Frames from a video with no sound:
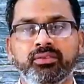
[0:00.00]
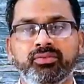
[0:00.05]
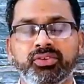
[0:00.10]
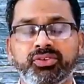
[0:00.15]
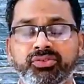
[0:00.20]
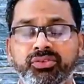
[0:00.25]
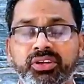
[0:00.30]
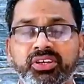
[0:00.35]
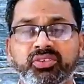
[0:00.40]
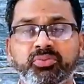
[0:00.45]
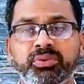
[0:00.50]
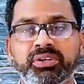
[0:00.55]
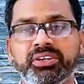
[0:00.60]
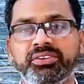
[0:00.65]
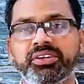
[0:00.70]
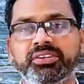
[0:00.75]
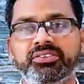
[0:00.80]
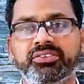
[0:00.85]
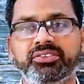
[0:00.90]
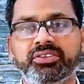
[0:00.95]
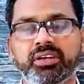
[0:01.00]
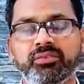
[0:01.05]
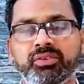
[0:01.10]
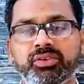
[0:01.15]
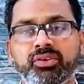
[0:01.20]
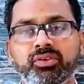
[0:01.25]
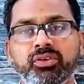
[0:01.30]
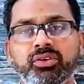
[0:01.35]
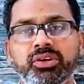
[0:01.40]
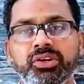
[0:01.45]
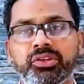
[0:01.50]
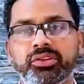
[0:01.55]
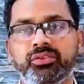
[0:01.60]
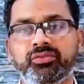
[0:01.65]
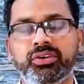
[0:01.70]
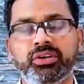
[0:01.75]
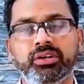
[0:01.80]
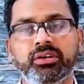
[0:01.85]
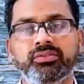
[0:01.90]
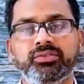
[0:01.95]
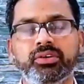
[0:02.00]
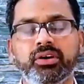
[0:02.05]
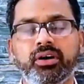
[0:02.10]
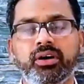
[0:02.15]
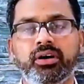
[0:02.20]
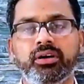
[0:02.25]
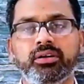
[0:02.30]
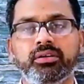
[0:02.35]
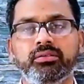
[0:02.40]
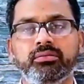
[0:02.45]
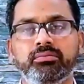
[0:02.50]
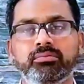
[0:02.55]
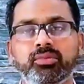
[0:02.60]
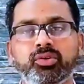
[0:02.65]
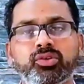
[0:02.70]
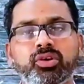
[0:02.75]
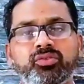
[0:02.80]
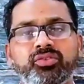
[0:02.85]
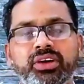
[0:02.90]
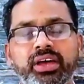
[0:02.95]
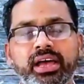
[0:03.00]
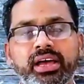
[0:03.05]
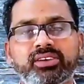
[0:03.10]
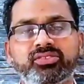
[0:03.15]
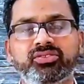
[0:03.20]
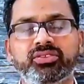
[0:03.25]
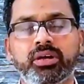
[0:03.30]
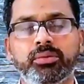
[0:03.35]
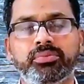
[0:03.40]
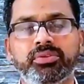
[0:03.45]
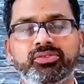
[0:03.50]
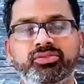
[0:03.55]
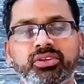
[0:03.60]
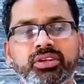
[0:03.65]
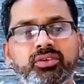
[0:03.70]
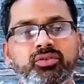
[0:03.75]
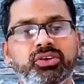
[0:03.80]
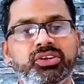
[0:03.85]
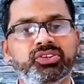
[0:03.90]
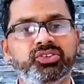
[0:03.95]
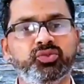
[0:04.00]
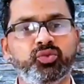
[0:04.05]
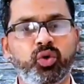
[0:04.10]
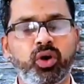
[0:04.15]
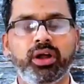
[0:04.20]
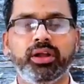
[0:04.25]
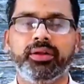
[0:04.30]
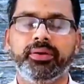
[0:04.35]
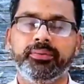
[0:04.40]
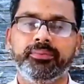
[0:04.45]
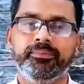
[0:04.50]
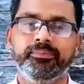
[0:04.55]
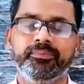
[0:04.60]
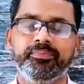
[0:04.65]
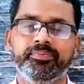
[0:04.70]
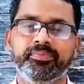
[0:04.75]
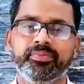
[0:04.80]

For today's meditation, shall we go into the Word of God, book of Acts, chapter 3, verse 1.